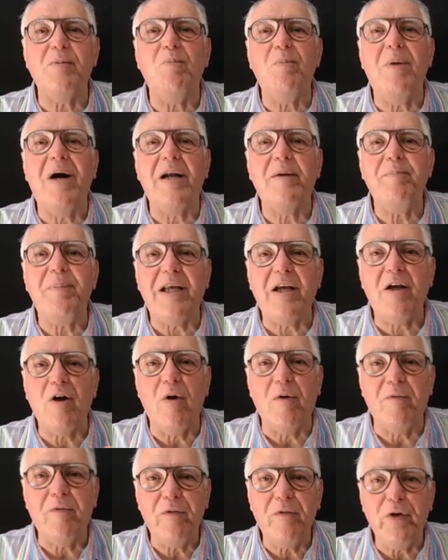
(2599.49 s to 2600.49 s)
might be
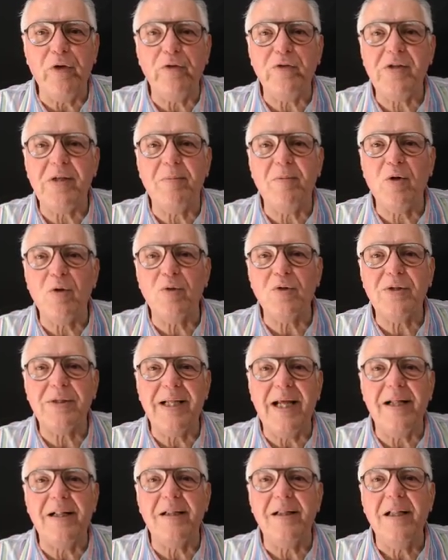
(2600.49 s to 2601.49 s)
confusing, because
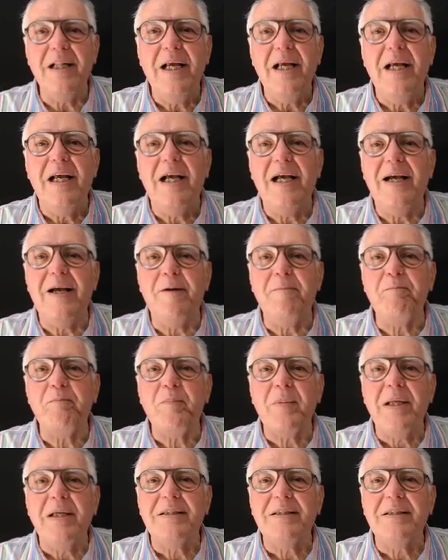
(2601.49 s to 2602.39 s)
they'll um,